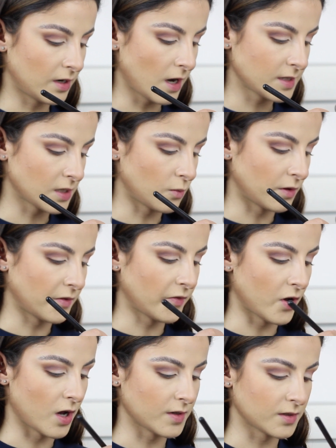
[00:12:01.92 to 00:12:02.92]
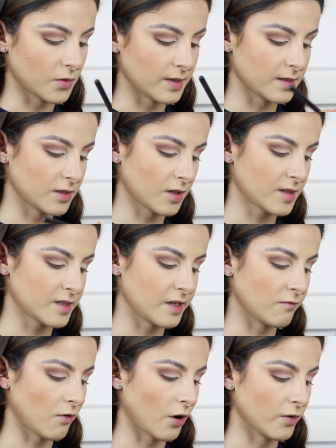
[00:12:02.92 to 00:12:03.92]
lighter one first, so it's
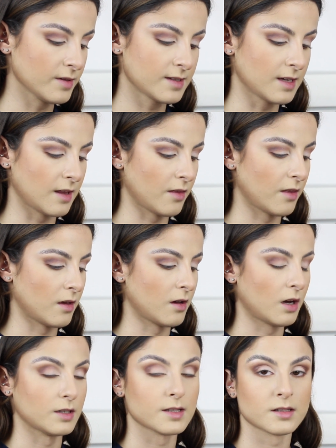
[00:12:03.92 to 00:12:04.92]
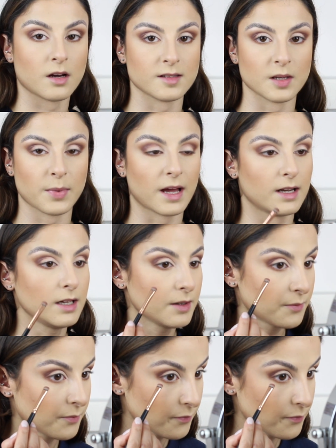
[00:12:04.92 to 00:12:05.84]
Dusty Rose in the Anastasia palette.